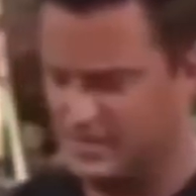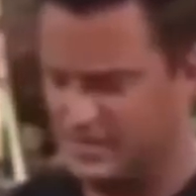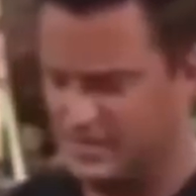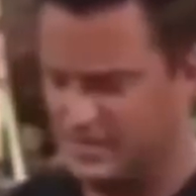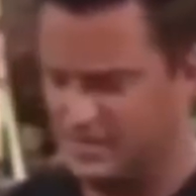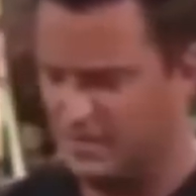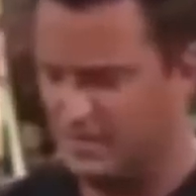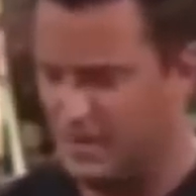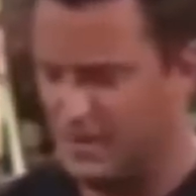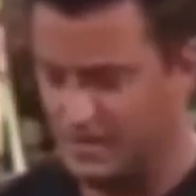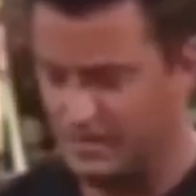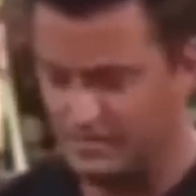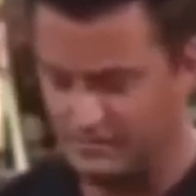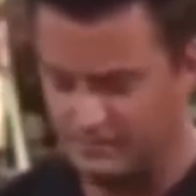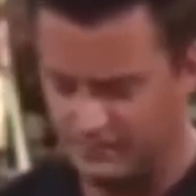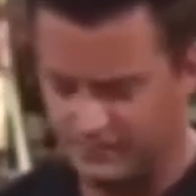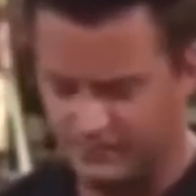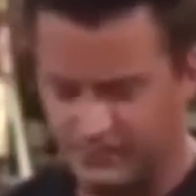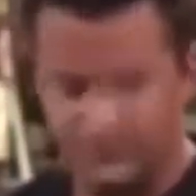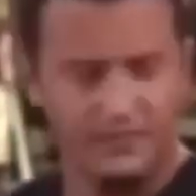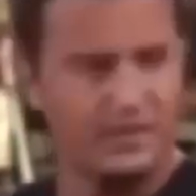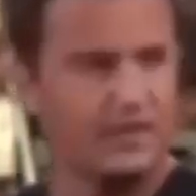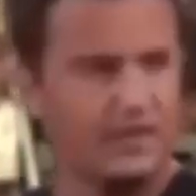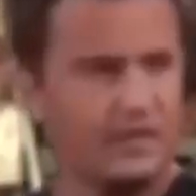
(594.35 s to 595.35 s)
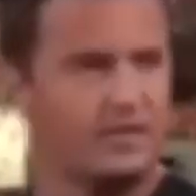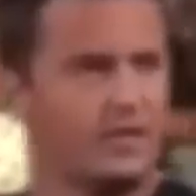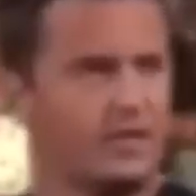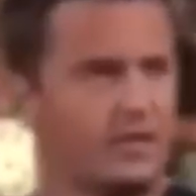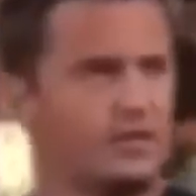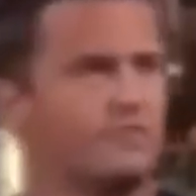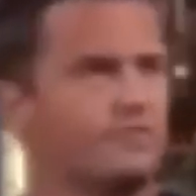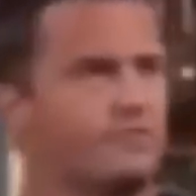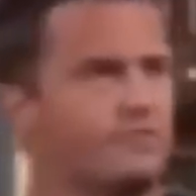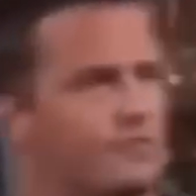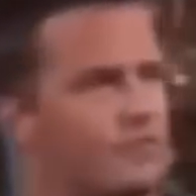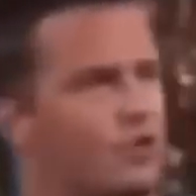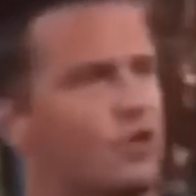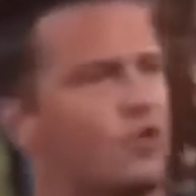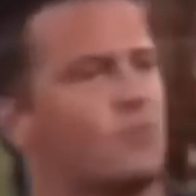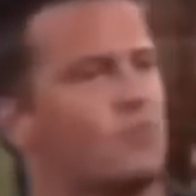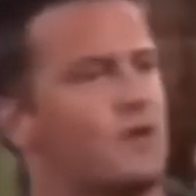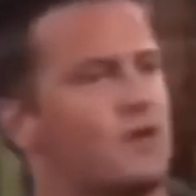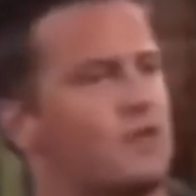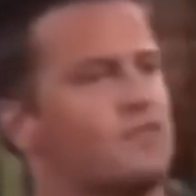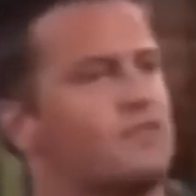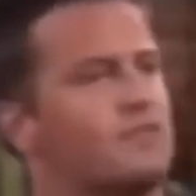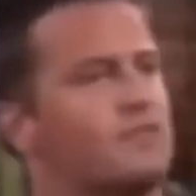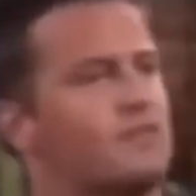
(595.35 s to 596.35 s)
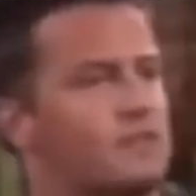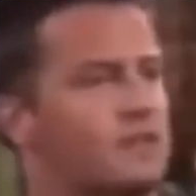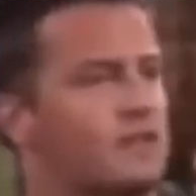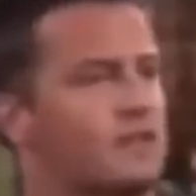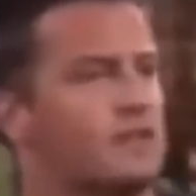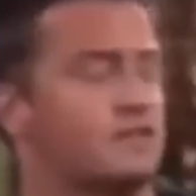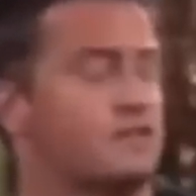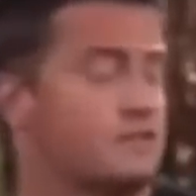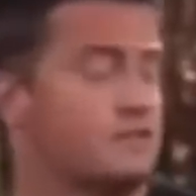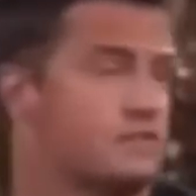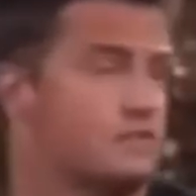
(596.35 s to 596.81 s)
But it did hurt my feelings,